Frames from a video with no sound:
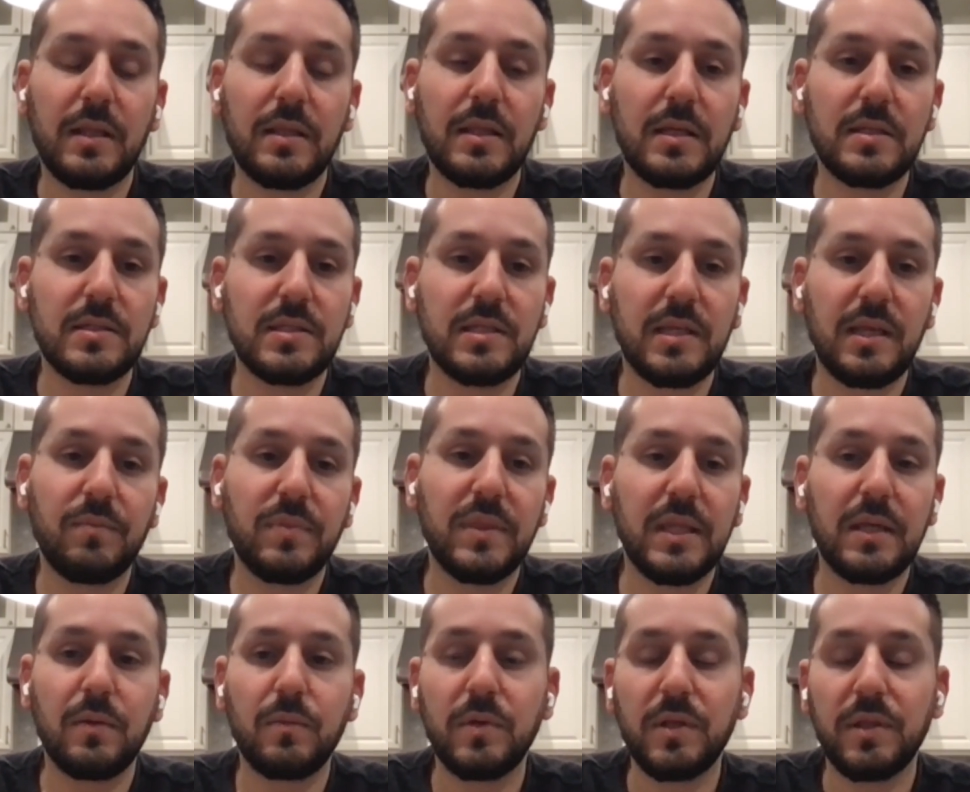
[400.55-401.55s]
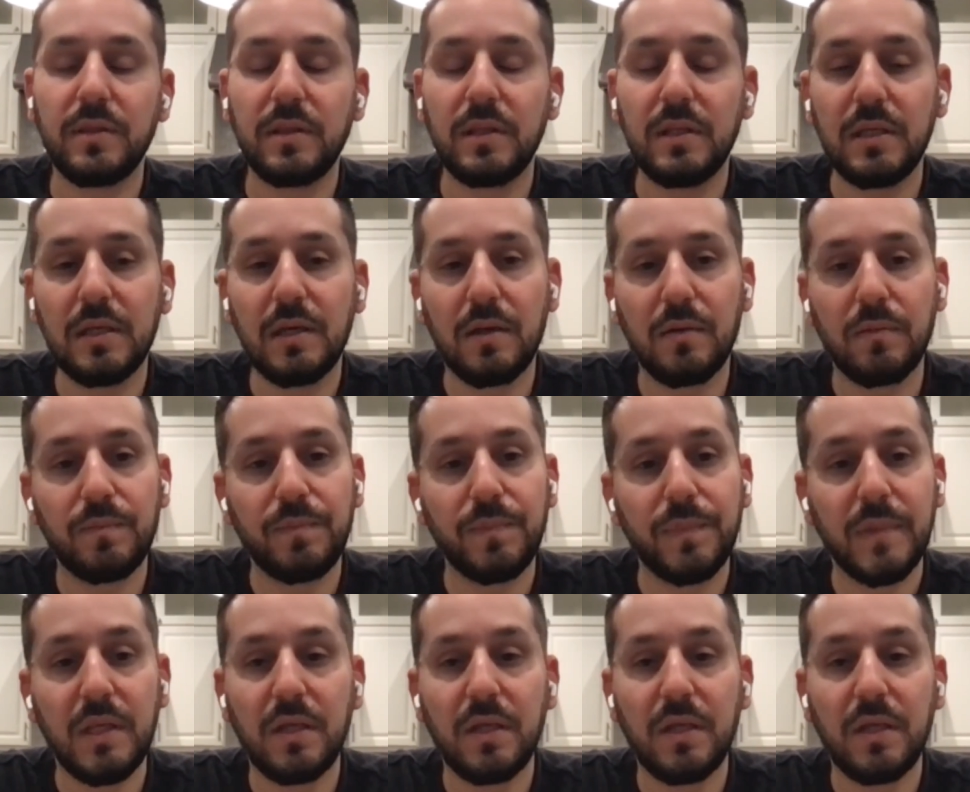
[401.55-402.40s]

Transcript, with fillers: and then same thing with the um,